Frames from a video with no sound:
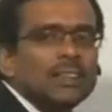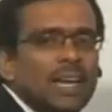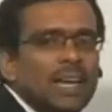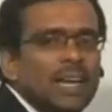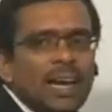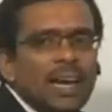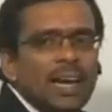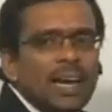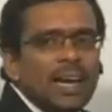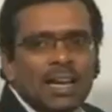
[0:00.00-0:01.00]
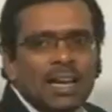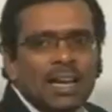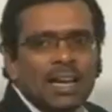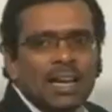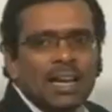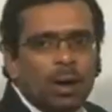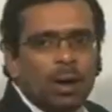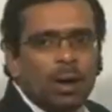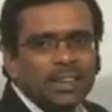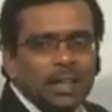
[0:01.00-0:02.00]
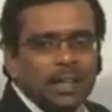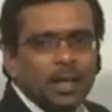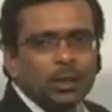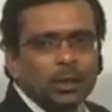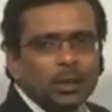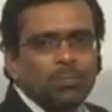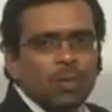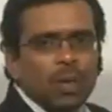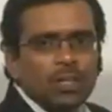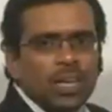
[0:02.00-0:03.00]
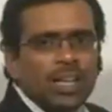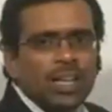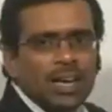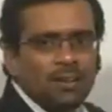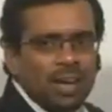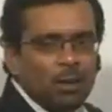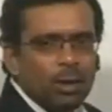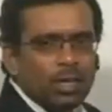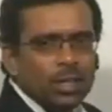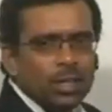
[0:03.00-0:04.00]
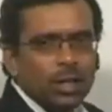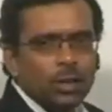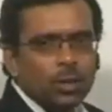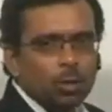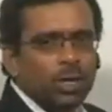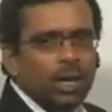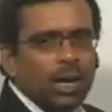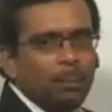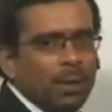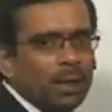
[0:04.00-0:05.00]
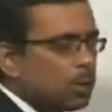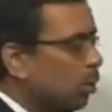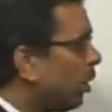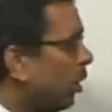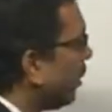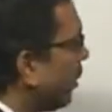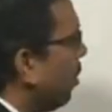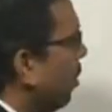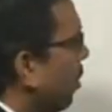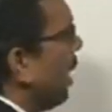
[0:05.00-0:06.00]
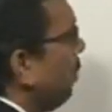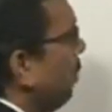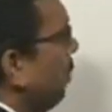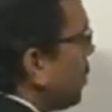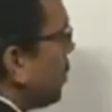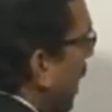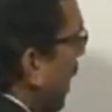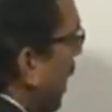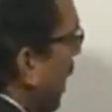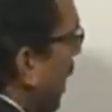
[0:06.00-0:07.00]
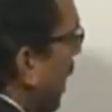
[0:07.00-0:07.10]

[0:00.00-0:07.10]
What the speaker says: if IE increases, say the IE value has increased, say the IE value has increased to 3 amperes, okay, 3